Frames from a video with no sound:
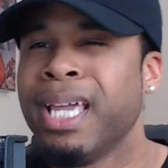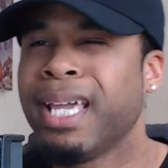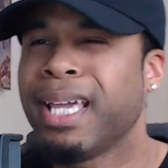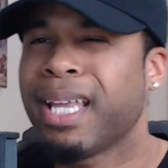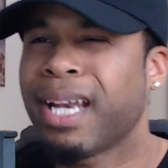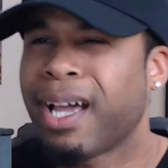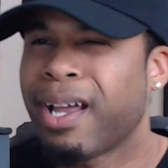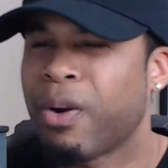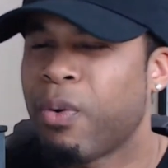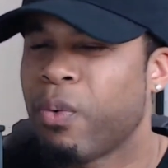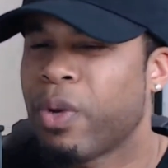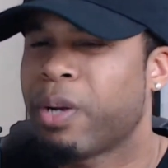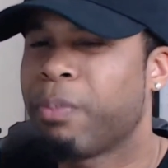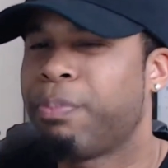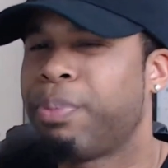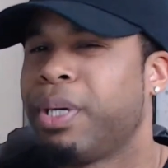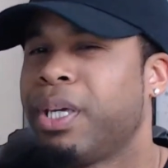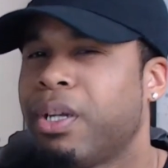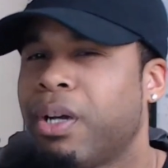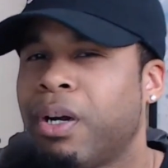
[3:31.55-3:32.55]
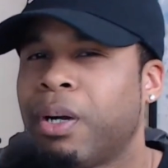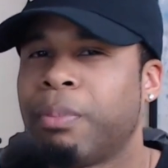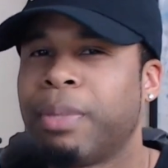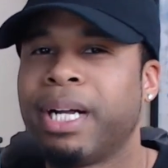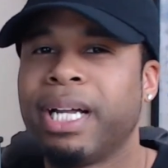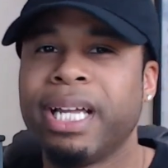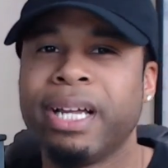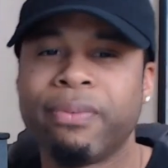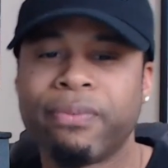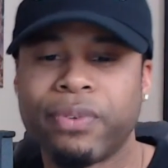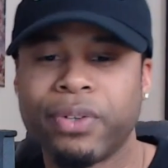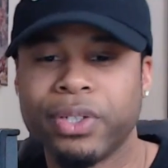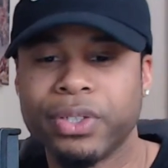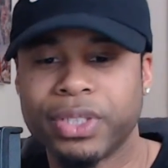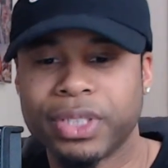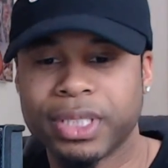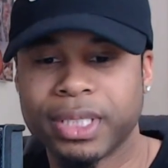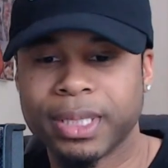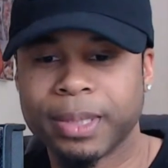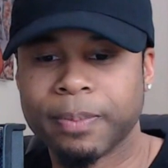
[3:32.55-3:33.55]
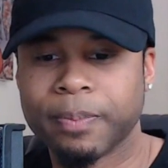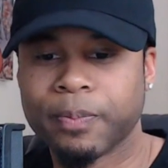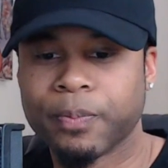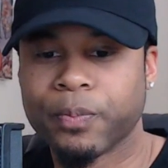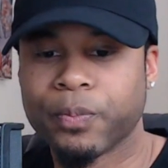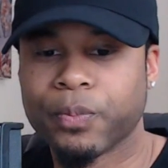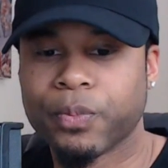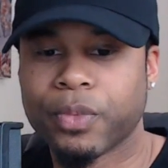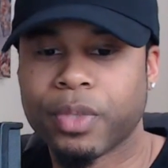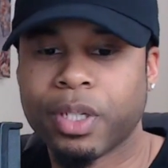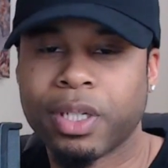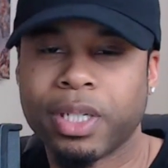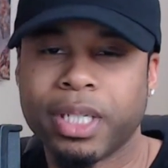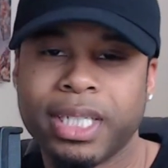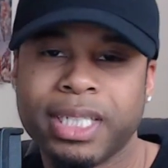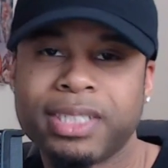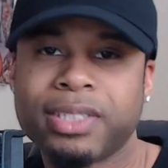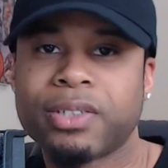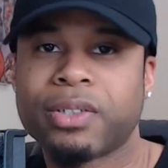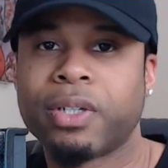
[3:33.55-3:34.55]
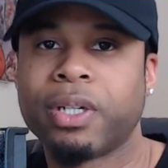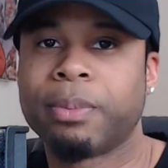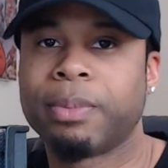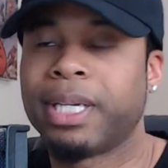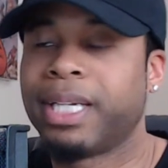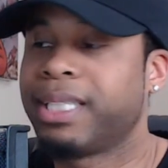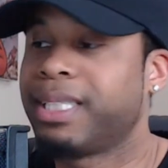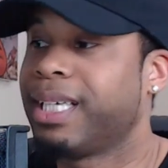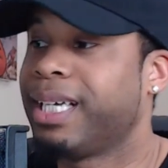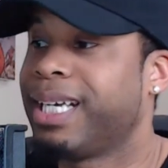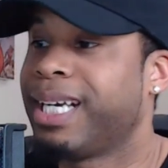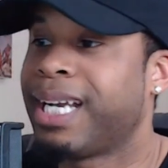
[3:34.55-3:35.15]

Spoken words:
and I don't want to put all my efforts on Instagram like that.